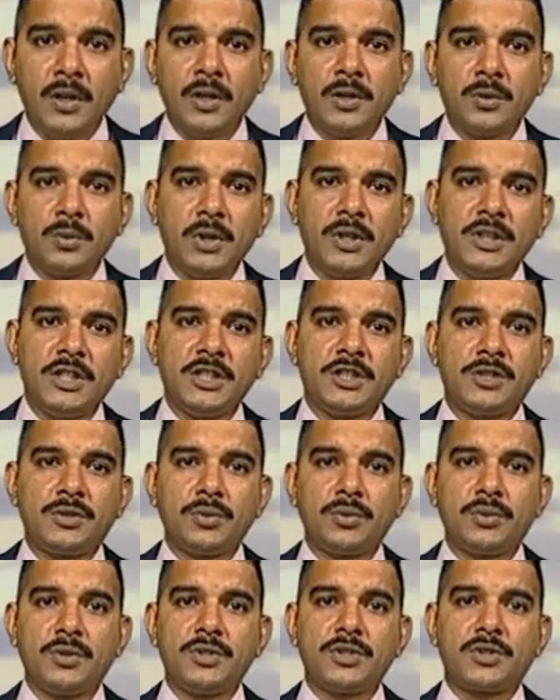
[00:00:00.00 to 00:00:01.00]
20
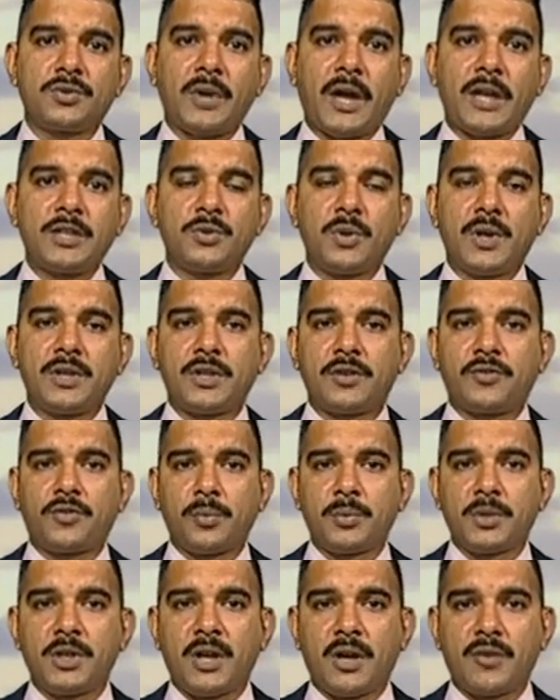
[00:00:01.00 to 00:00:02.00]
students graduated from
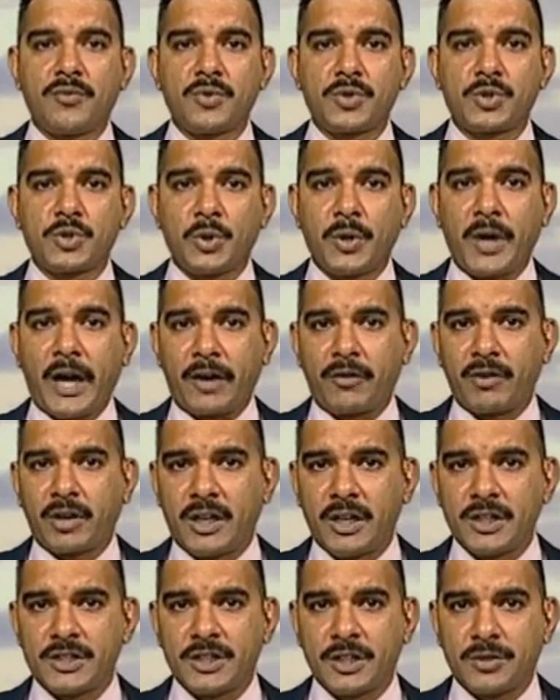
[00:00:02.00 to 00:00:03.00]
the Navuso
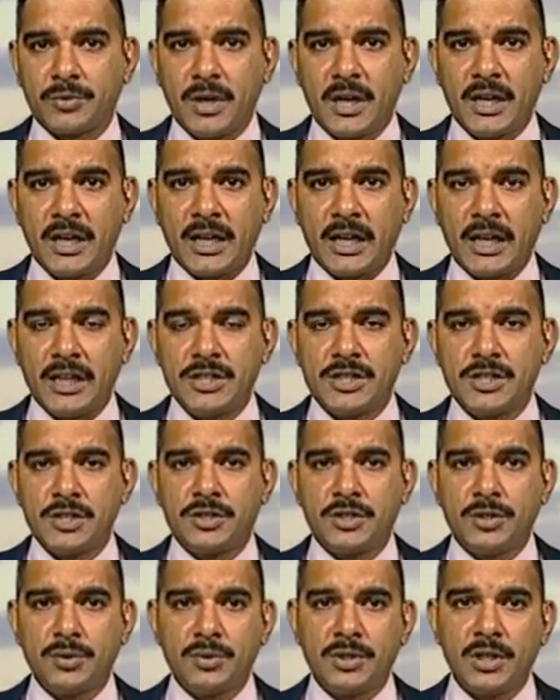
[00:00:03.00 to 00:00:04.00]
Agriculture Training
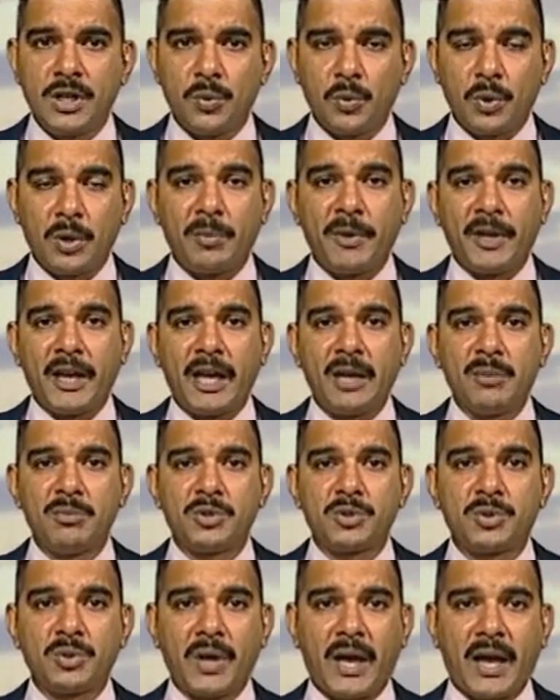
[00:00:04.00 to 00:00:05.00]
Institute will be able
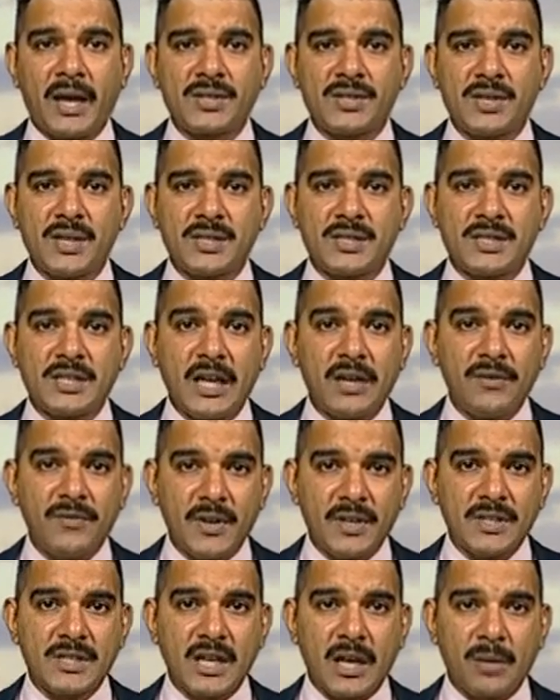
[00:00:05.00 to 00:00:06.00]
to access
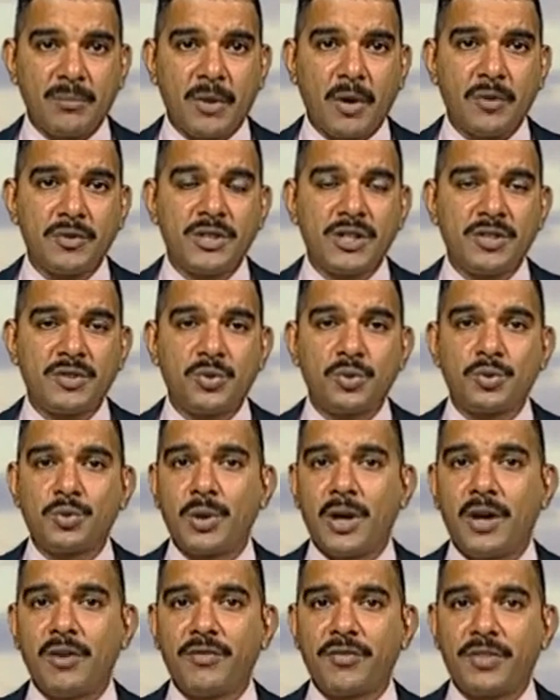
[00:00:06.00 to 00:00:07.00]
savings amounting to
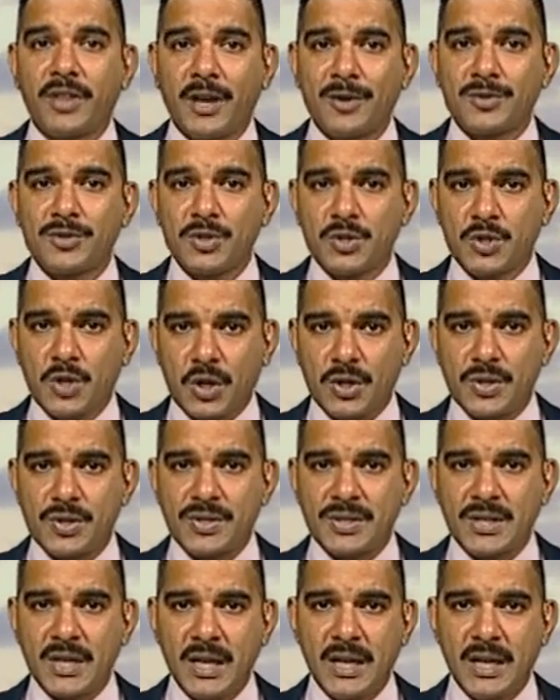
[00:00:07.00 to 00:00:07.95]
$12,000.